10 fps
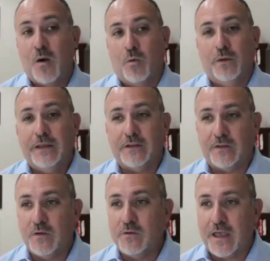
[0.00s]
One thing
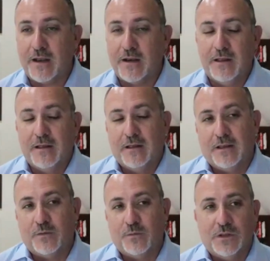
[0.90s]
too that
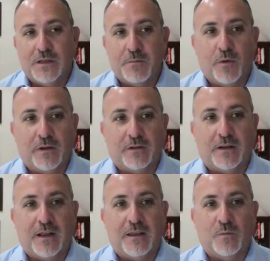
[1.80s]
is really important in
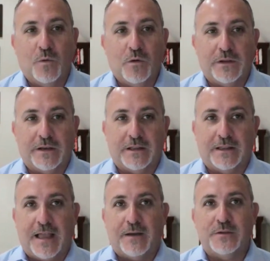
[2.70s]
today's world and
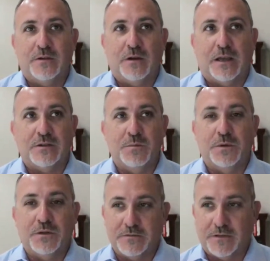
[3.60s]
allows you as you
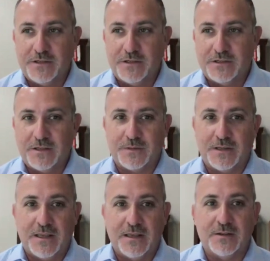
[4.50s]
build these relationships
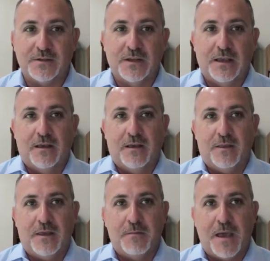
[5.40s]
is
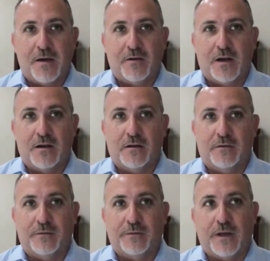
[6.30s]
the amount
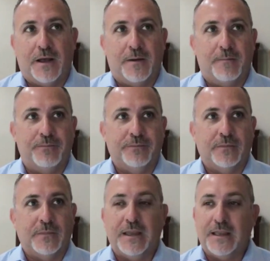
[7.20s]
of
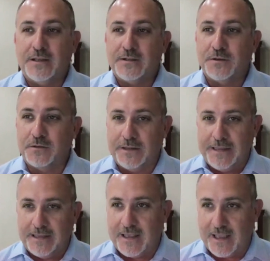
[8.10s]

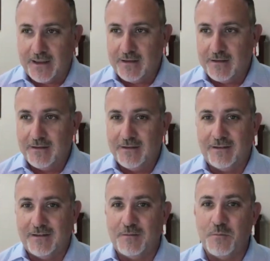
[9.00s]
interlinking
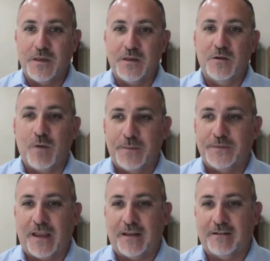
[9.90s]
within your
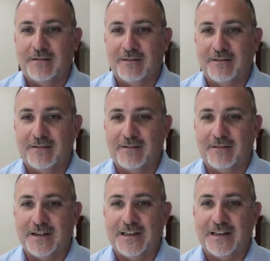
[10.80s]
website, right?